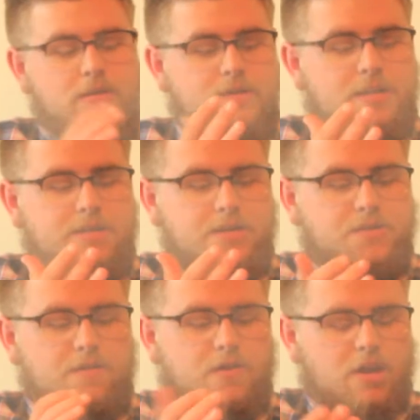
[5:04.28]
So that's it.
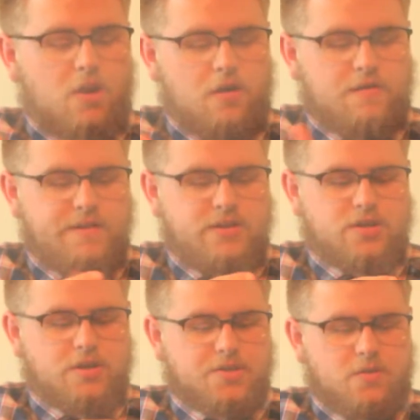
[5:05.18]
So you've got a lock
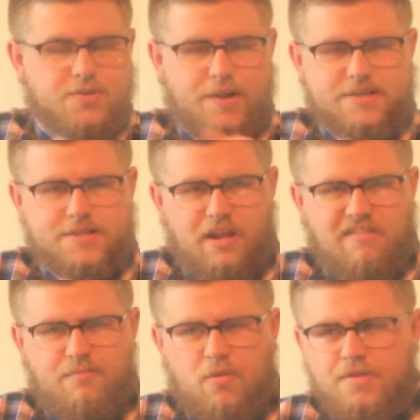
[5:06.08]
feature. It's also got a
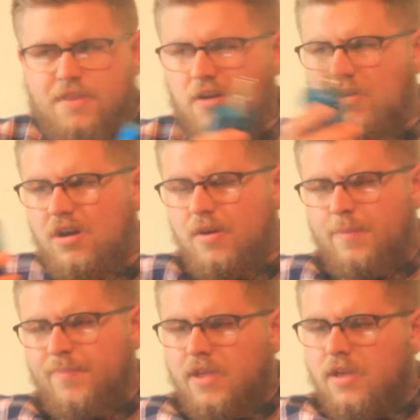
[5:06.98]
stealth mode now.
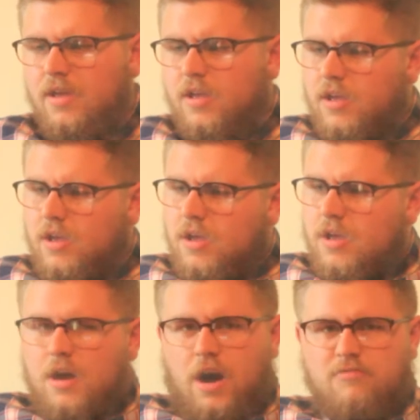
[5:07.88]

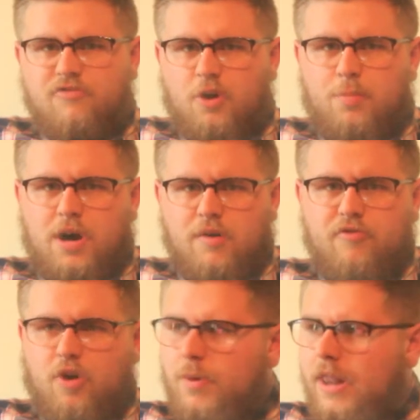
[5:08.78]
I'll drop
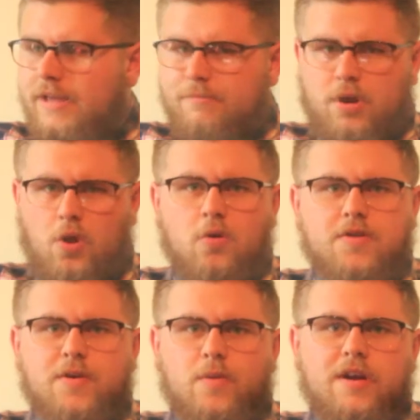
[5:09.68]
a link
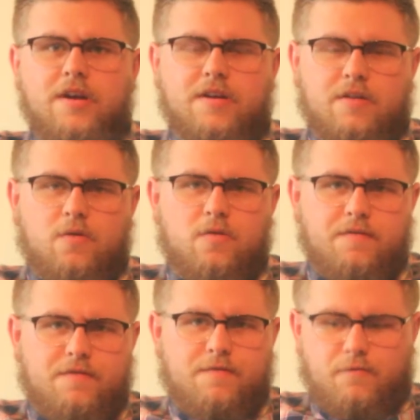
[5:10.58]
below to where you can go
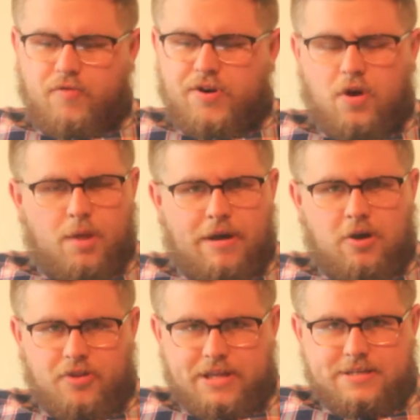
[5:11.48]
and read all
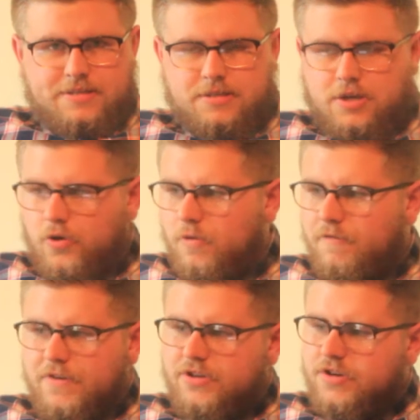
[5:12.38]
about these
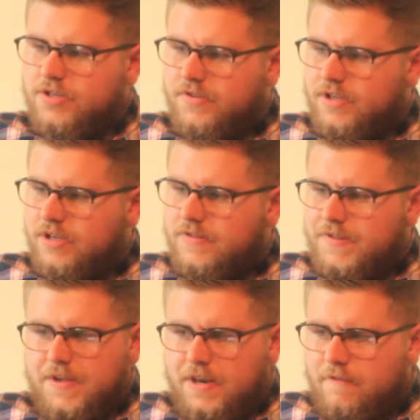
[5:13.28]
cool features that
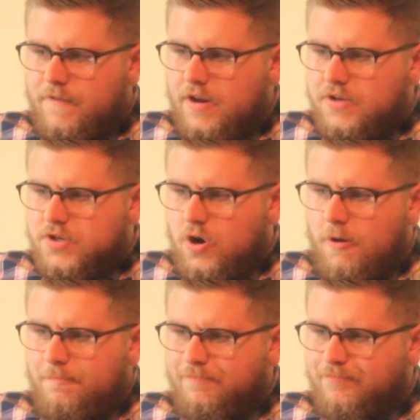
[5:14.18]
the DNA 30's
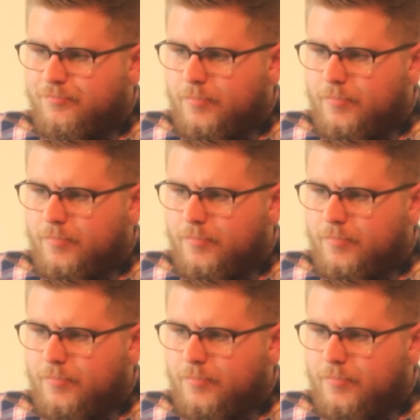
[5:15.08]
got.